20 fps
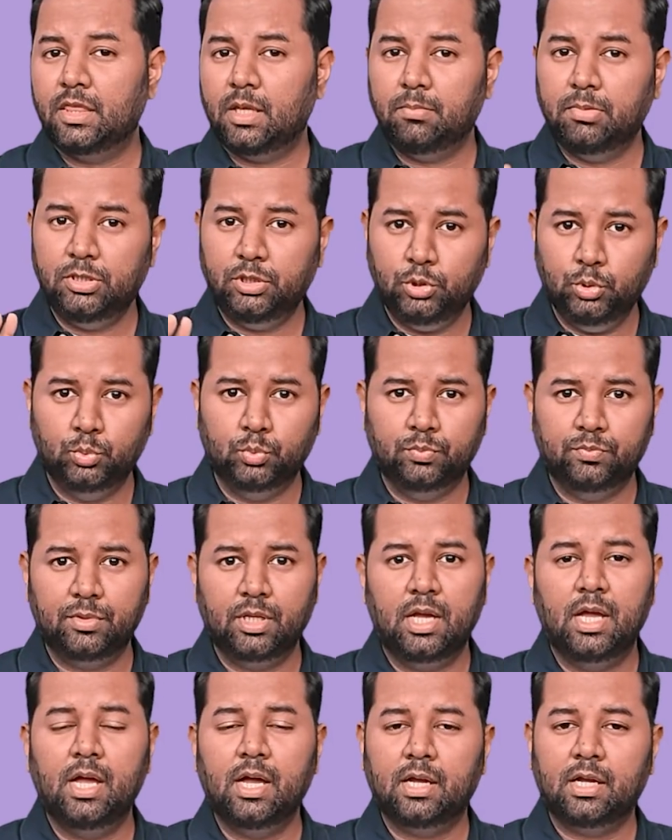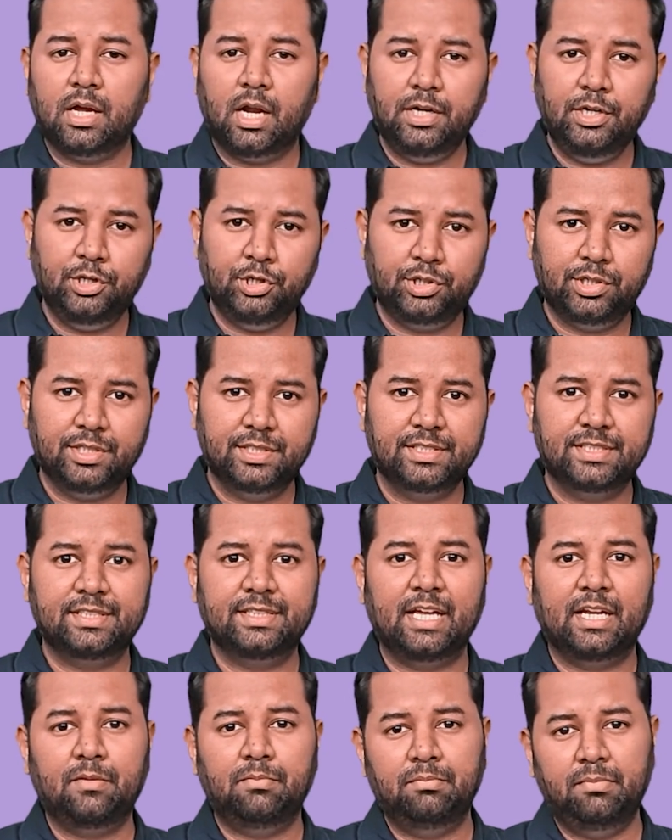Number 2. Conditions
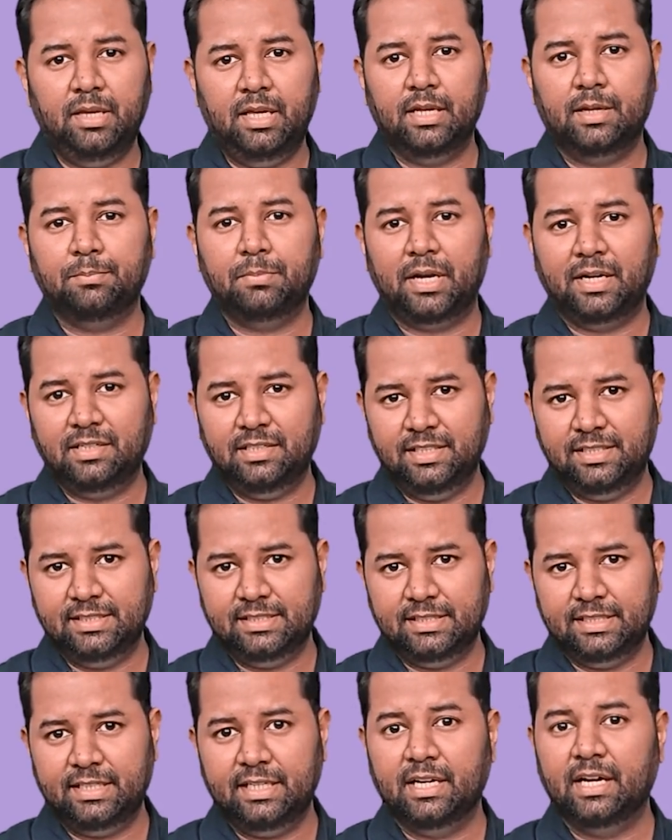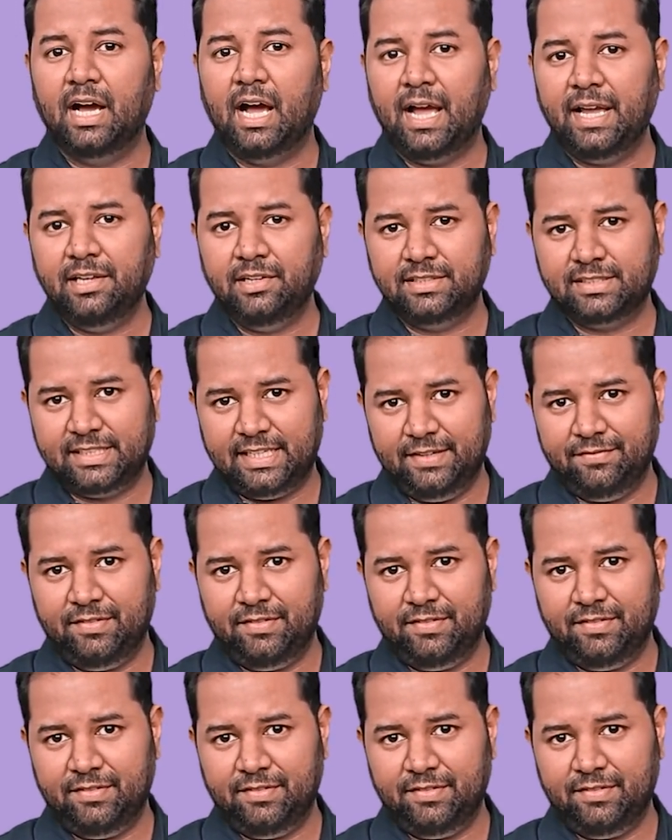that make pregnancy a high-risk